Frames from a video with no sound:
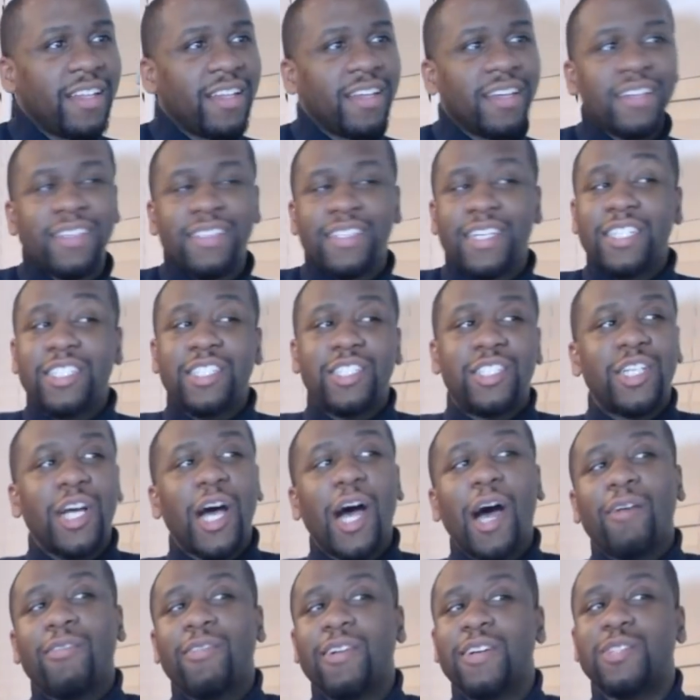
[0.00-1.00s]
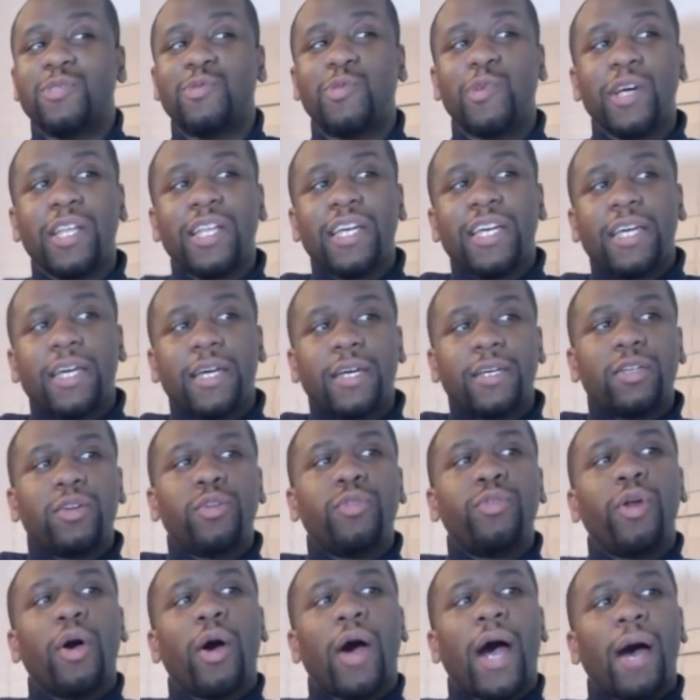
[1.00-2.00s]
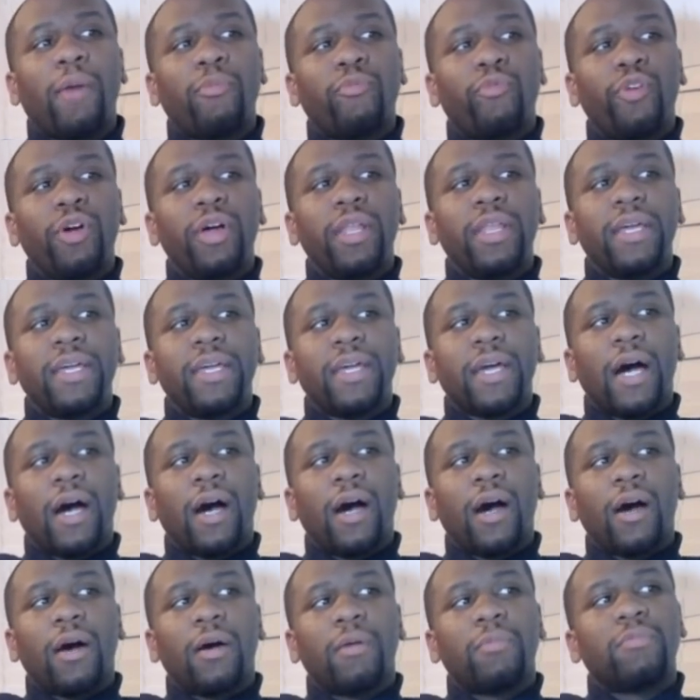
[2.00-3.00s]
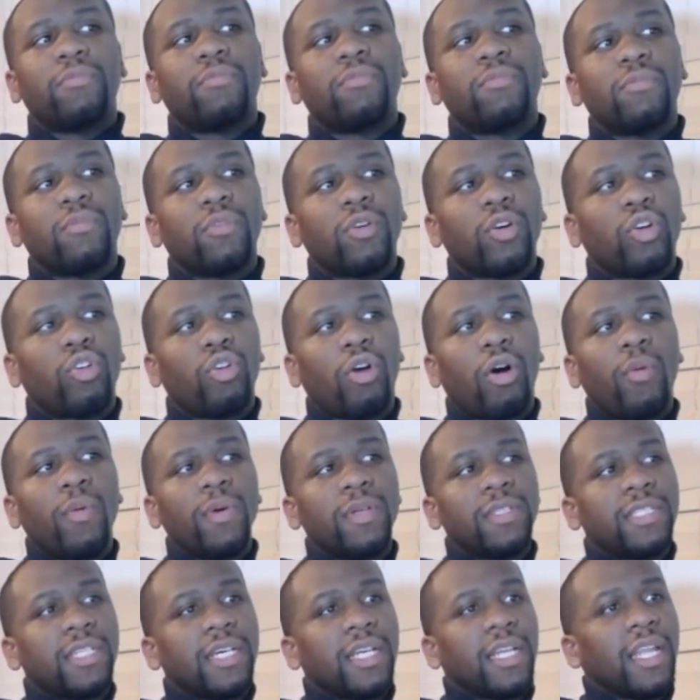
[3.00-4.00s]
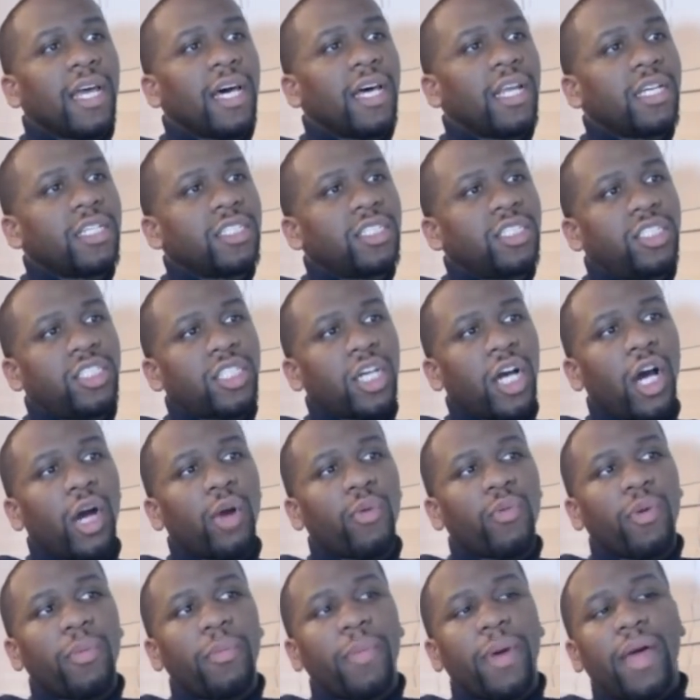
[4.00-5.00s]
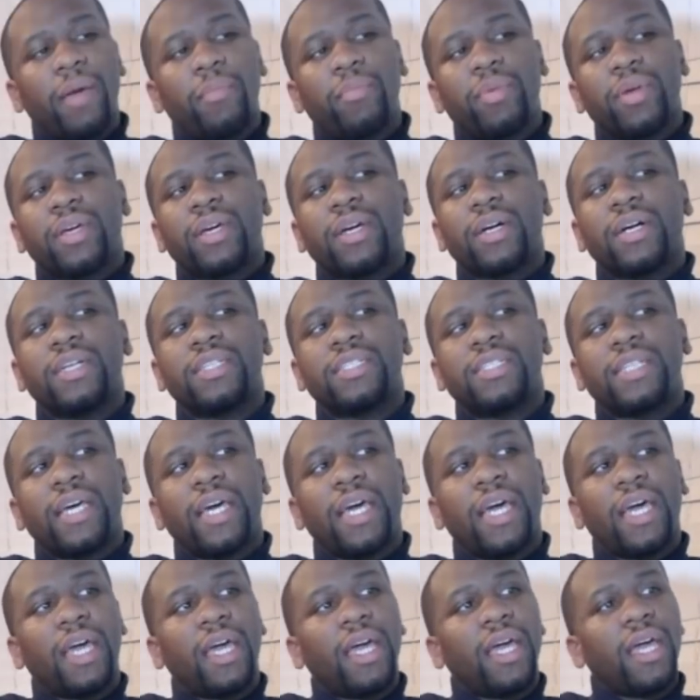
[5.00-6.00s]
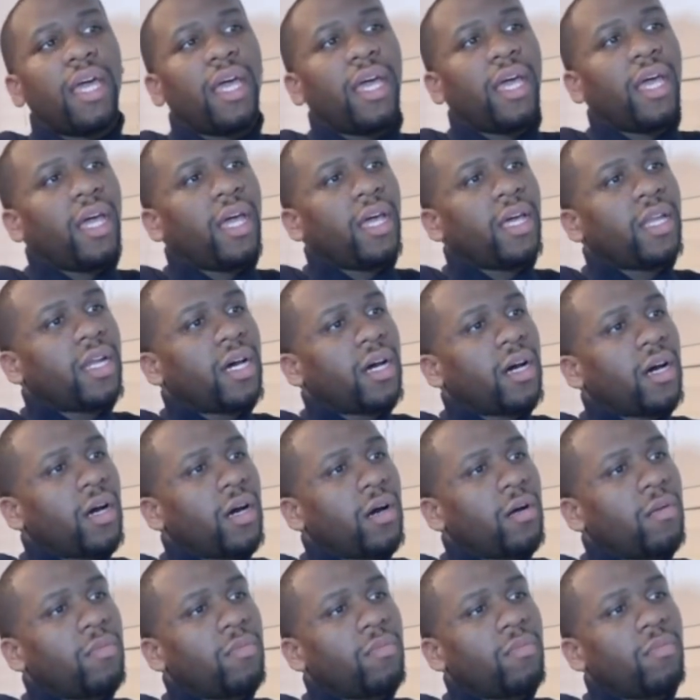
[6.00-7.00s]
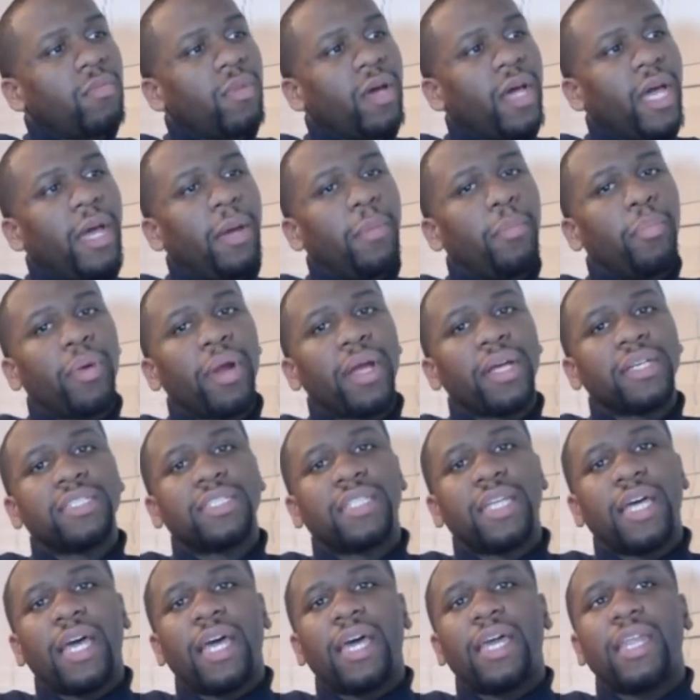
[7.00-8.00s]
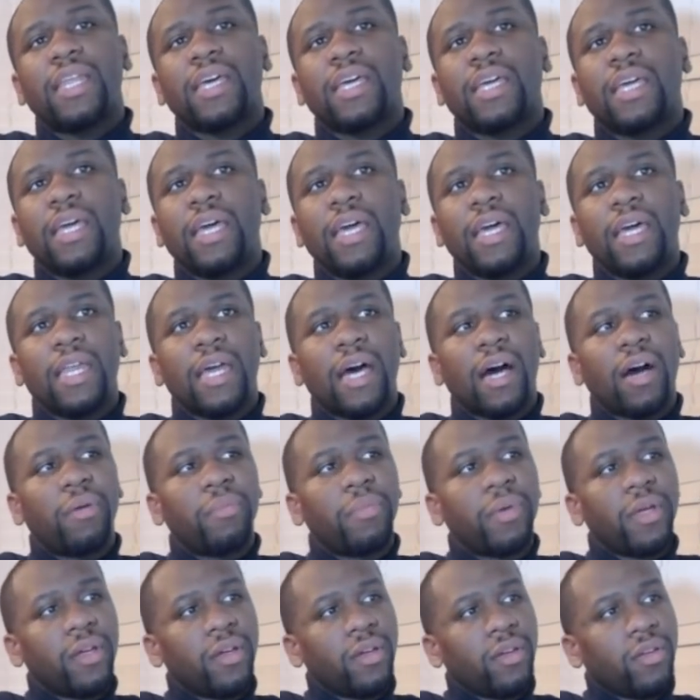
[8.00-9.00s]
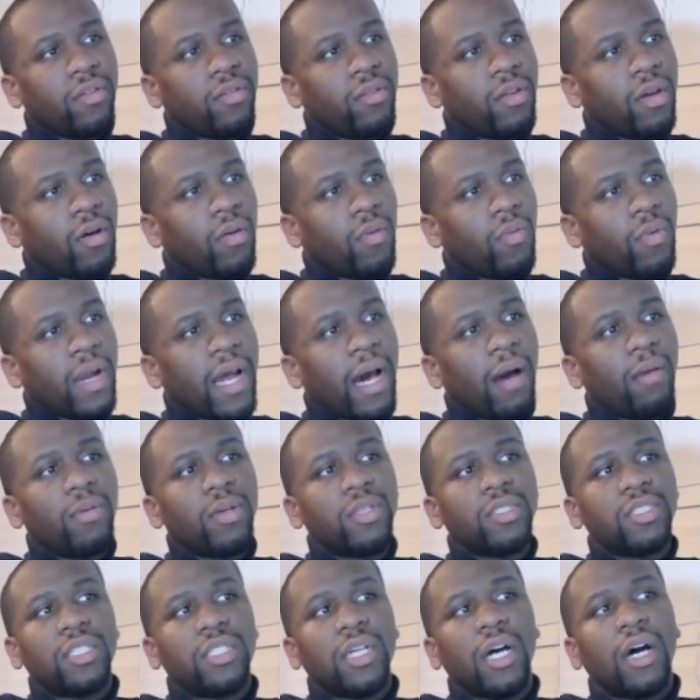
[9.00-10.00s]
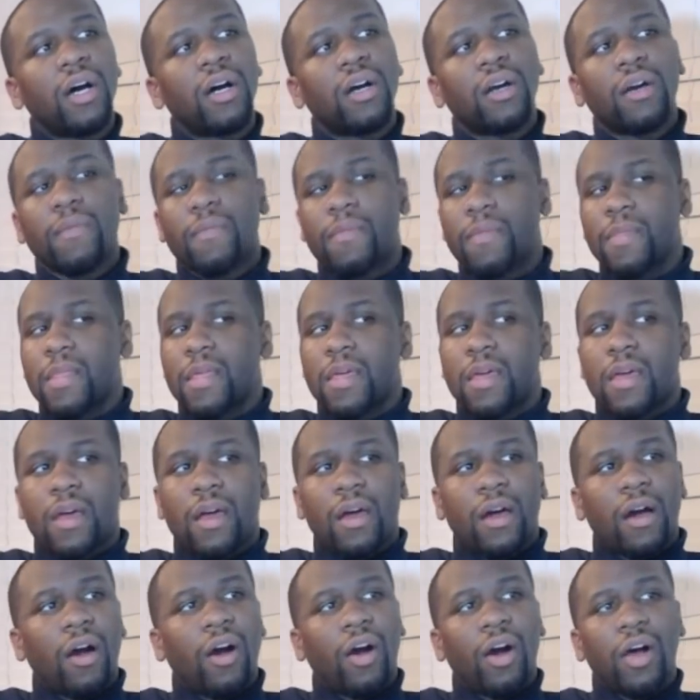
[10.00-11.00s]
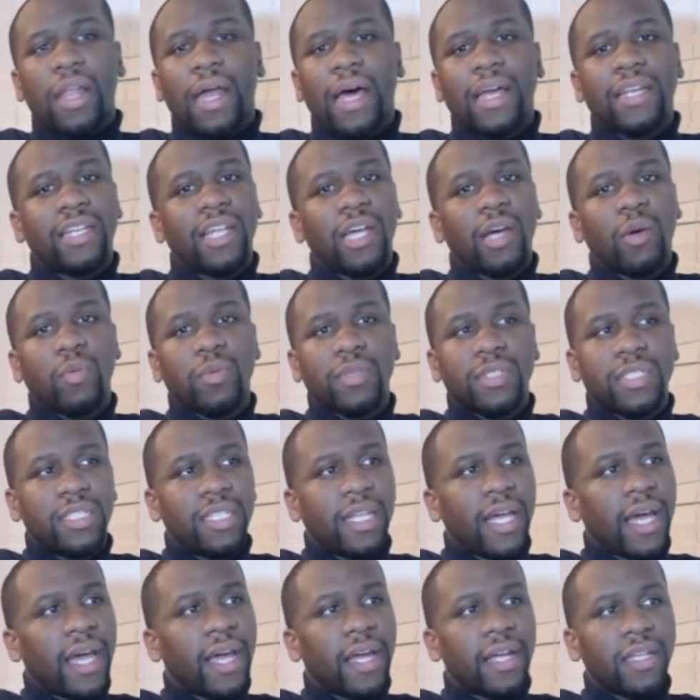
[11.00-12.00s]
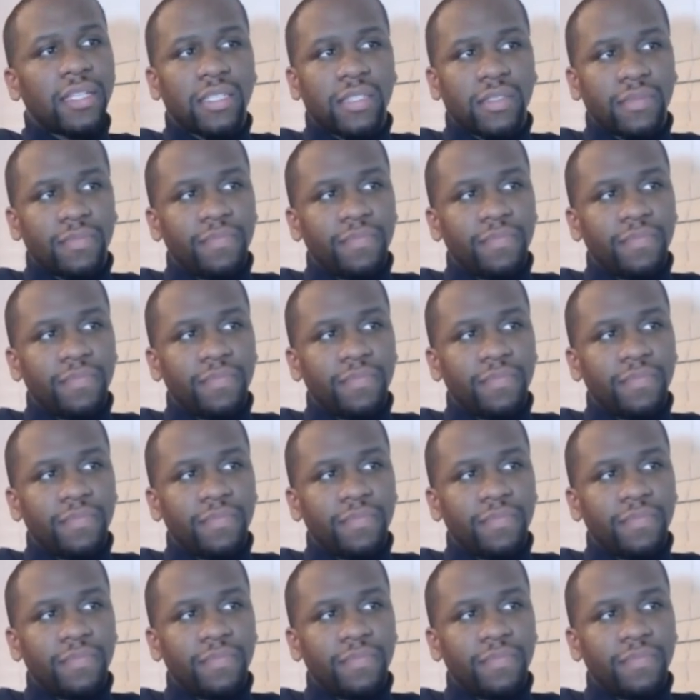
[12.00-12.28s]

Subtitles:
This genre is really, you know, I'm really growing to love this genre, man, because it brings the inner kid out of me. You know, when I was young, all I did was dance.